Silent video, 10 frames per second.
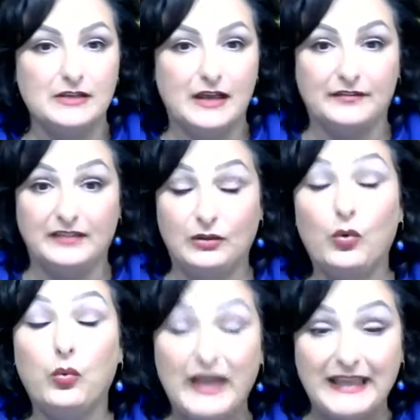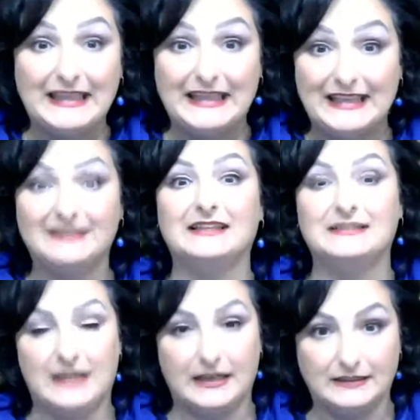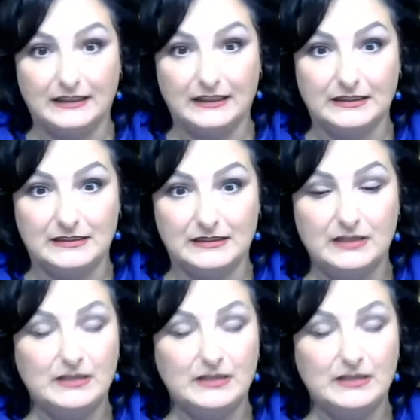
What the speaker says: of quick healing techniques,